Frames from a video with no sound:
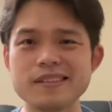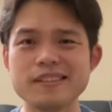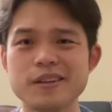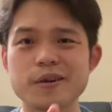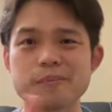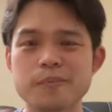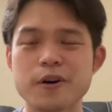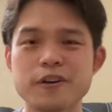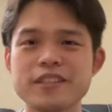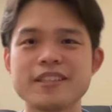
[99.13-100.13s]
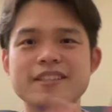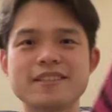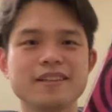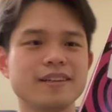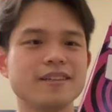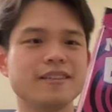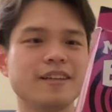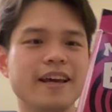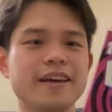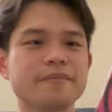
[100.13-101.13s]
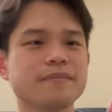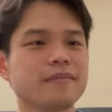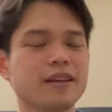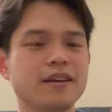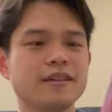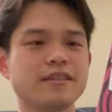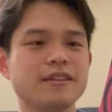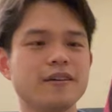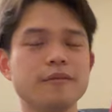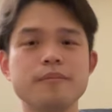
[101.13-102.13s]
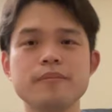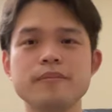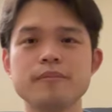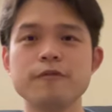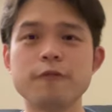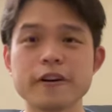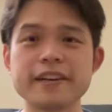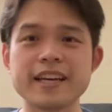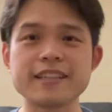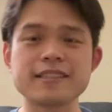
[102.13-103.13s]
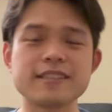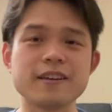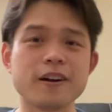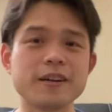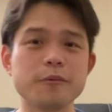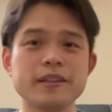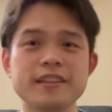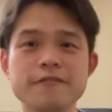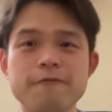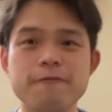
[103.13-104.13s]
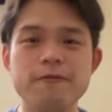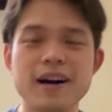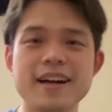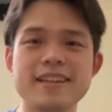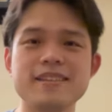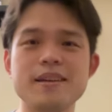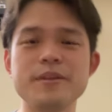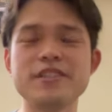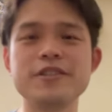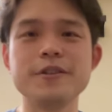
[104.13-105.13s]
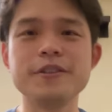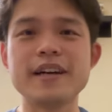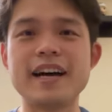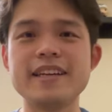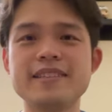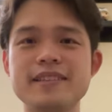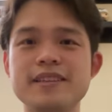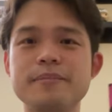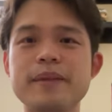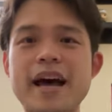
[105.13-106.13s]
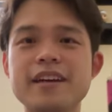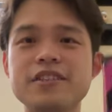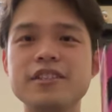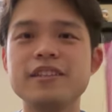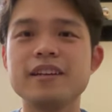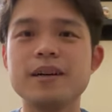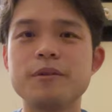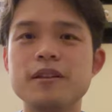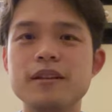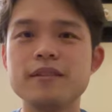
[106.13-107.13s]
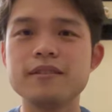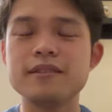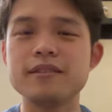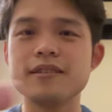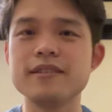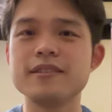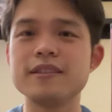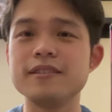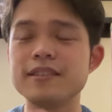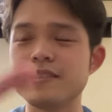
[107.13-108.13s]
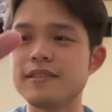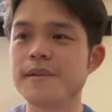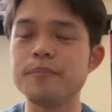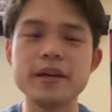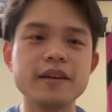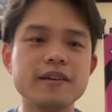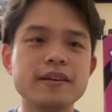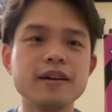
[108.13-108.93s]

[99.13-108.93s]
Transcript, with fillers: your purchase today. So before we get started with the fun, let me show you guys the packaging up close. So this is the pink